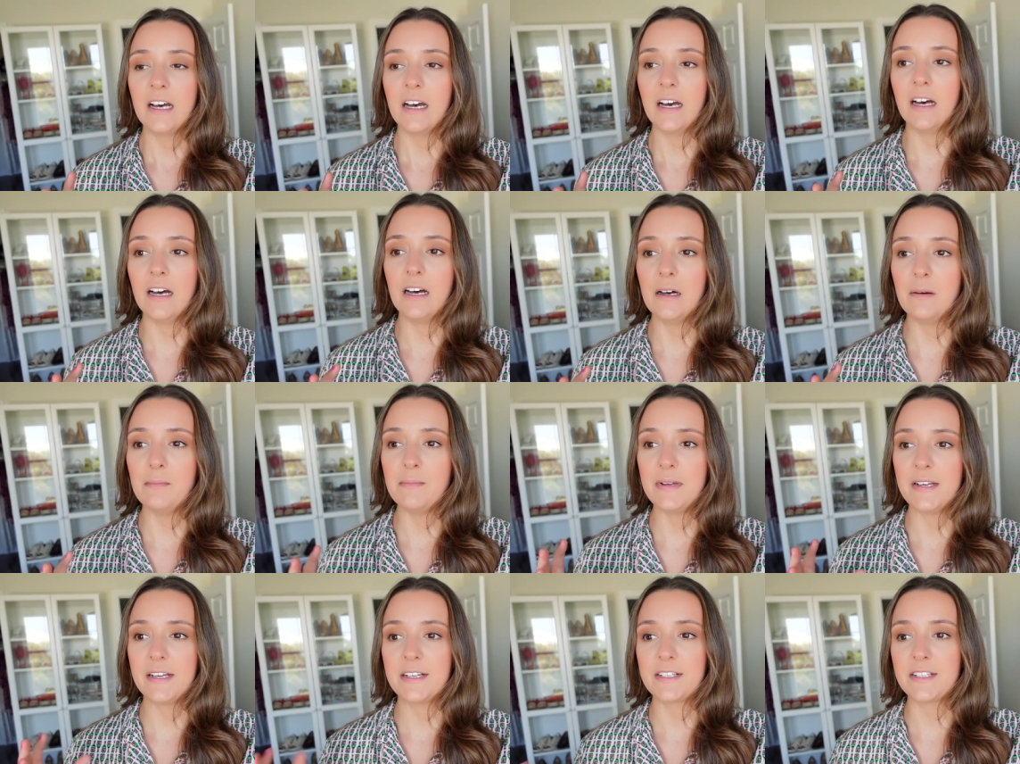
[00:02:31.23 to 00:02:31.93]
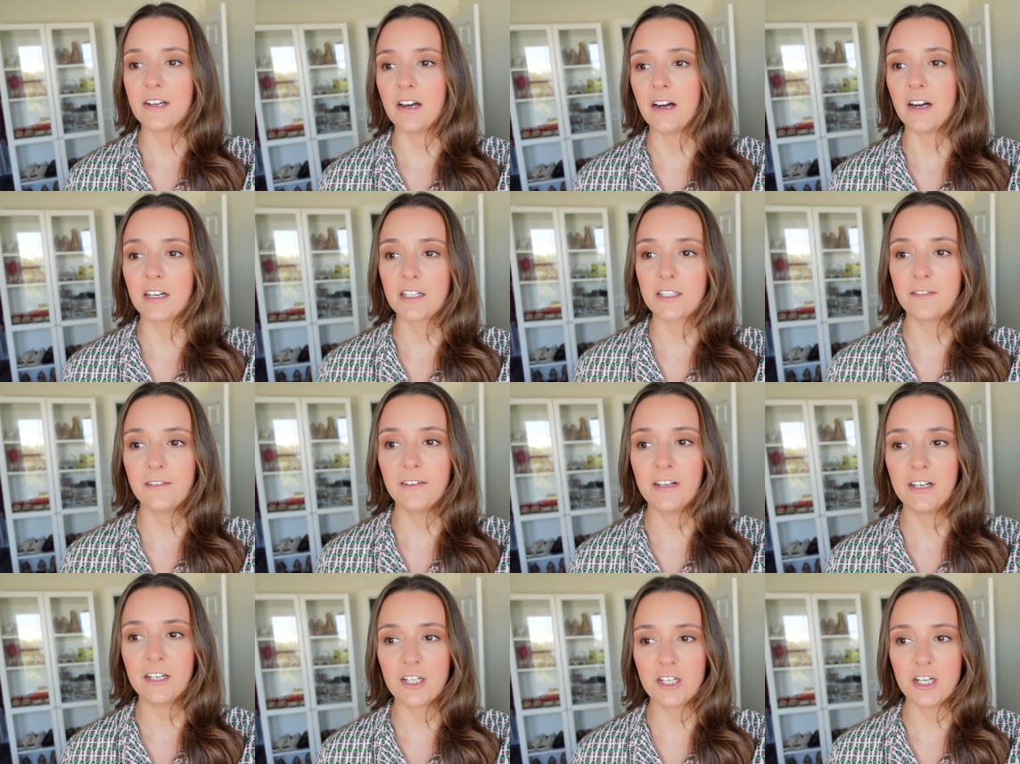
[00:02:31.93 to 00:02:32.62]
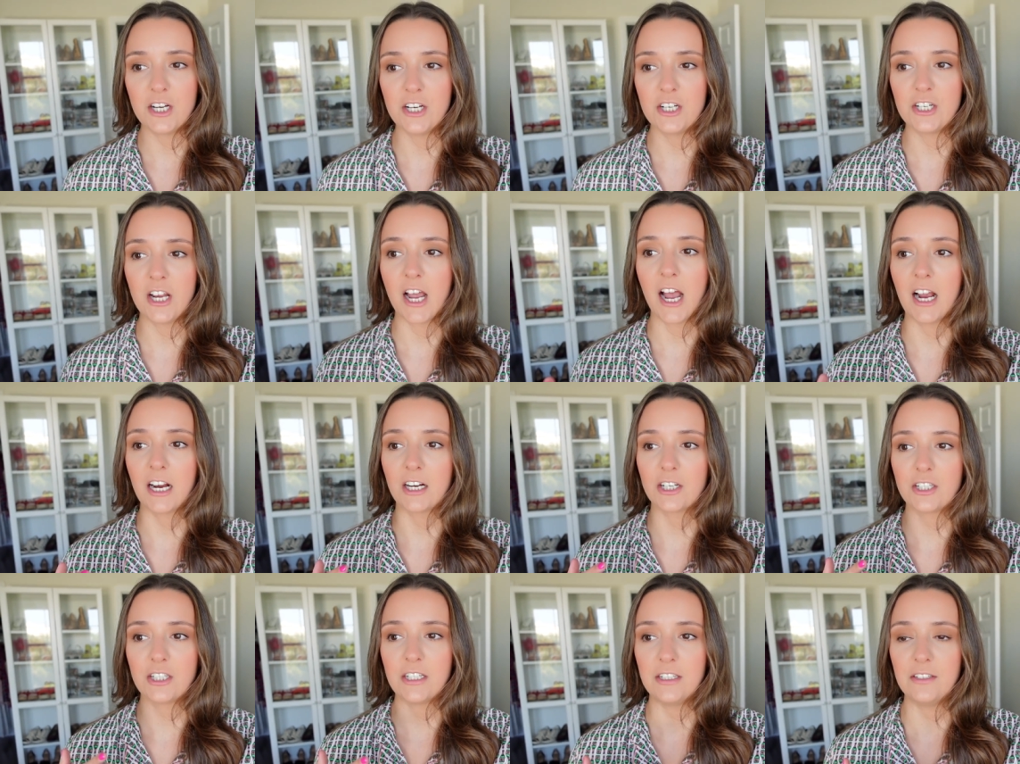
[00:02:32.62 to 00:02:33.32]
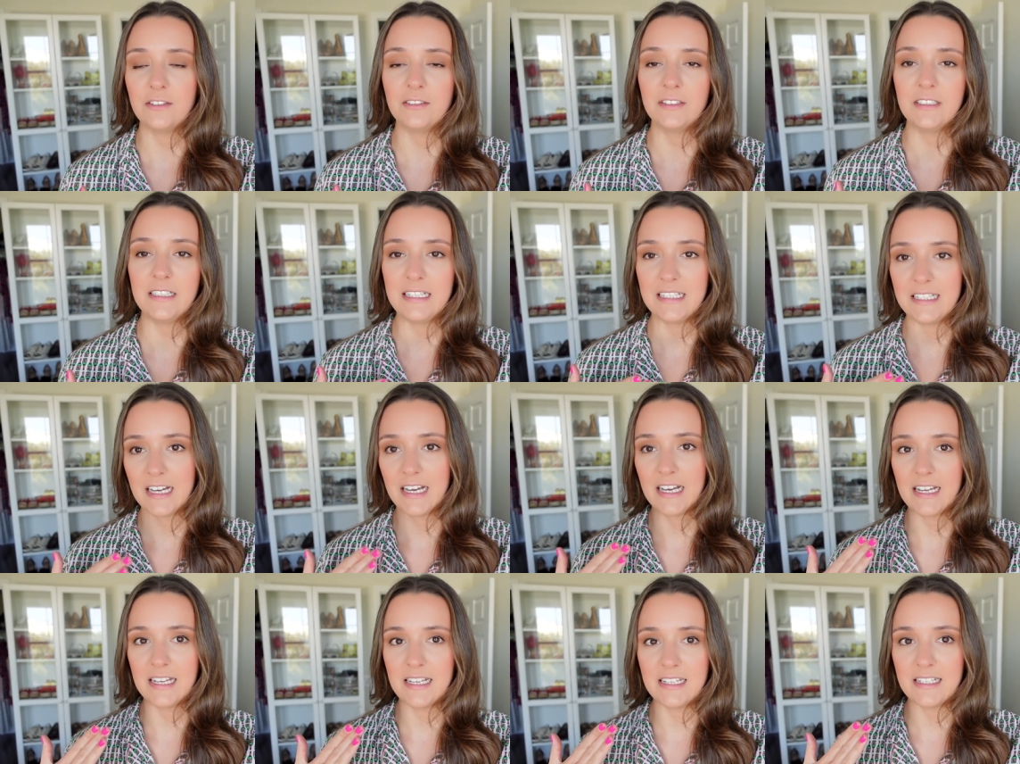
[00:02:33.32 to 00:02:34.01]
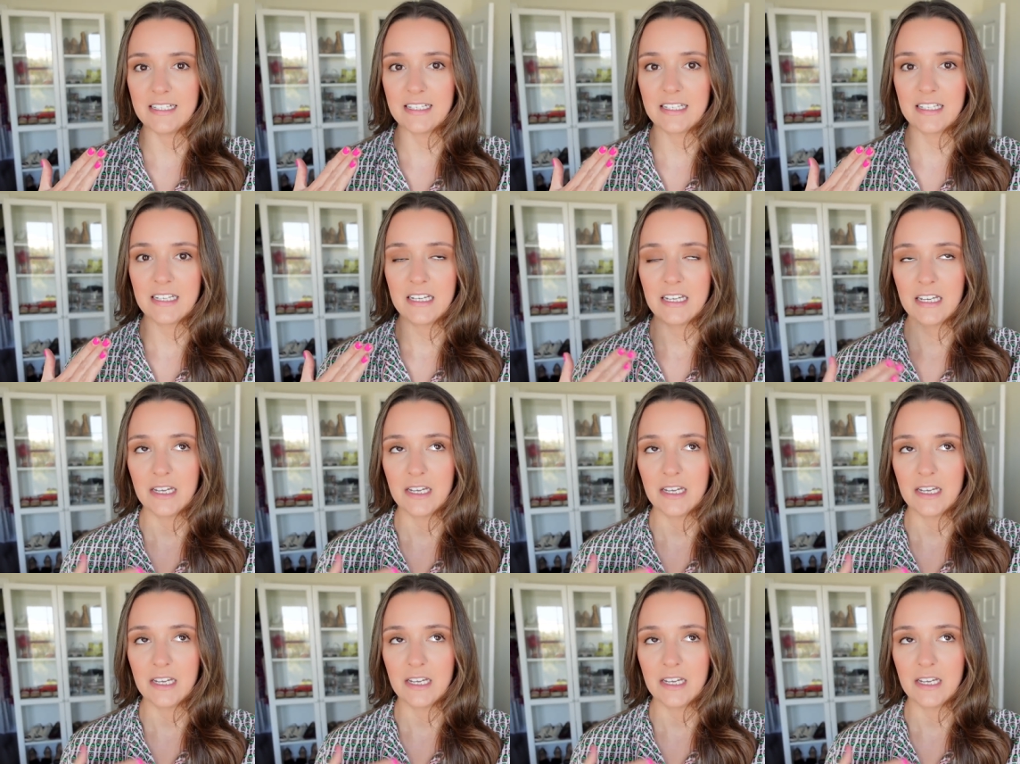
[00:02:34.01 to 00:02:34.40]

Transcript: um, because Oxford Exchange actually only does